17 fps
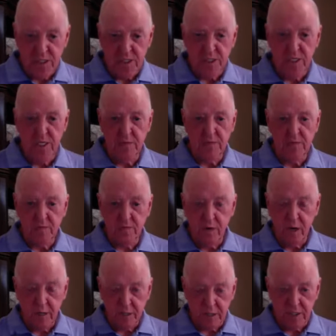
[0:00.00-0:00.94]
in terms of
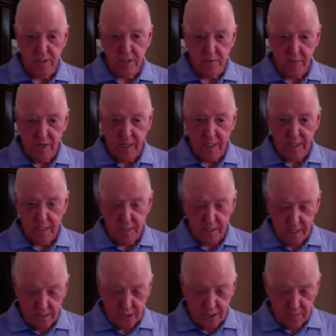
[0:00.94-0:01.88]
knowledge to the market
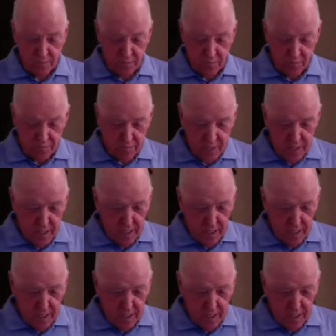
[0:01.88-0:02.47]
and so forth.